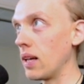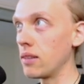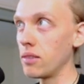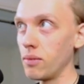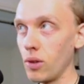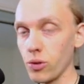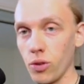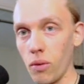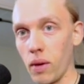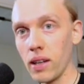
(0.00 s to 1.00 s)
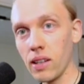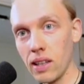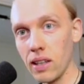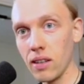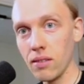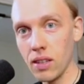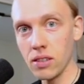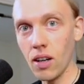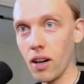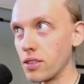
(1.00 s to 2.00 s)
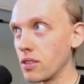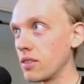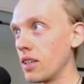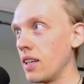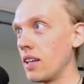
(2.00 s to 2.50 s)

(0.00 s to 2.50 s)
that those are my clean guitars,